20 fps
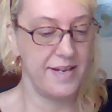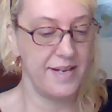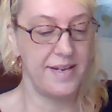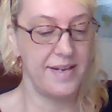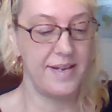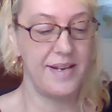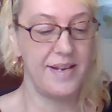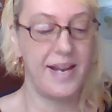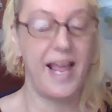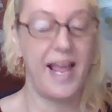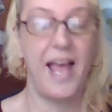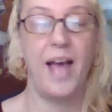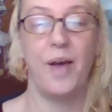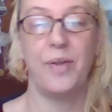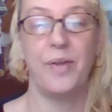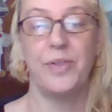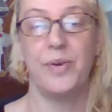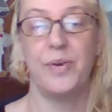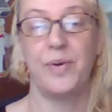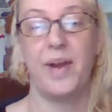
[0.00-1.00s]

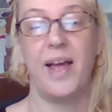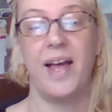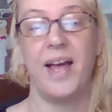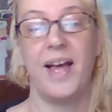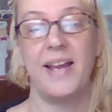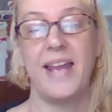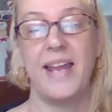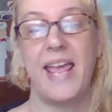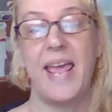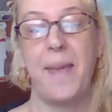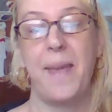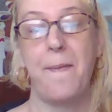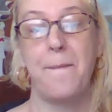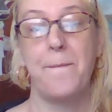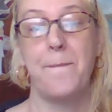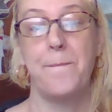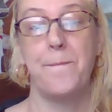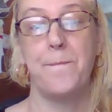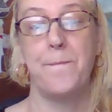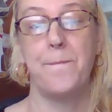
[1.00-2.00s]
Now they're on a
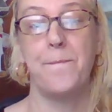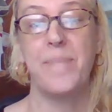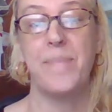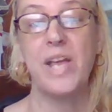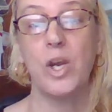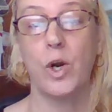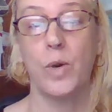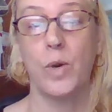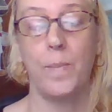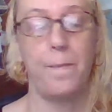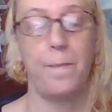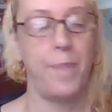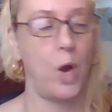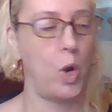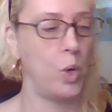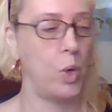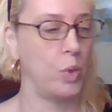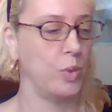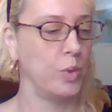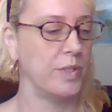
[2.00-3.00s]
bigger
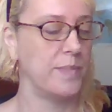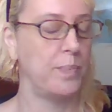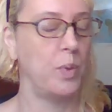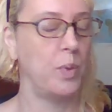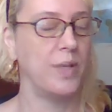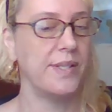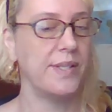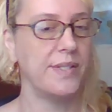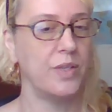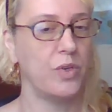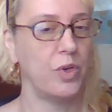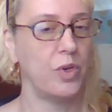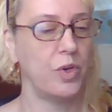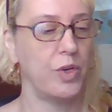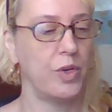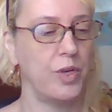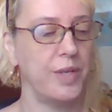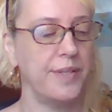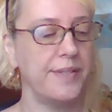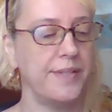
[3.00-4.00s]
boat, boys and
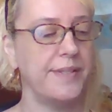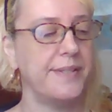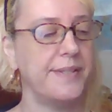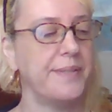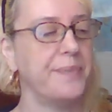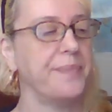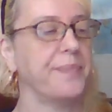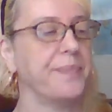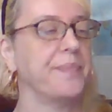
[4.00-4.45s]
girls.